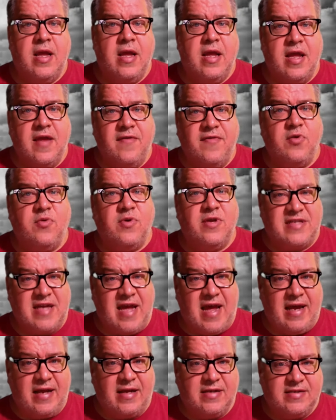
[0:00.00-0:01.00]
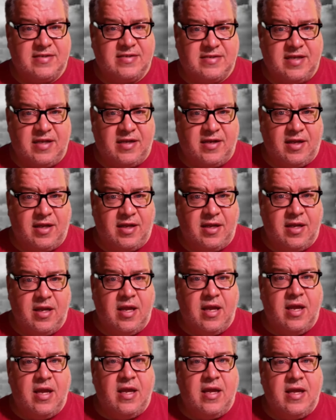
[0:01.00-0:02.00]
If you attack a city,
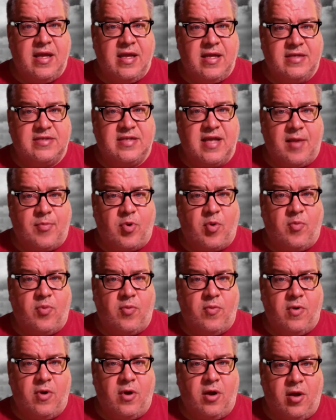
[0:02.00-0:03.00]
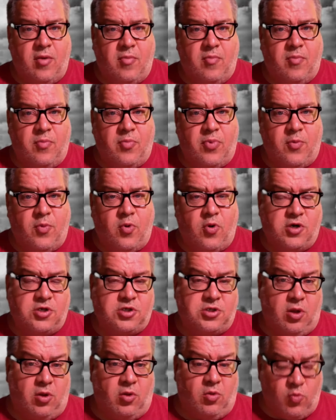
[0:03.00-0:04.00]
is that
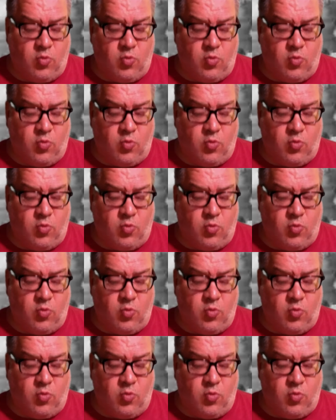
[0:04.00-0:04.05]
proportional?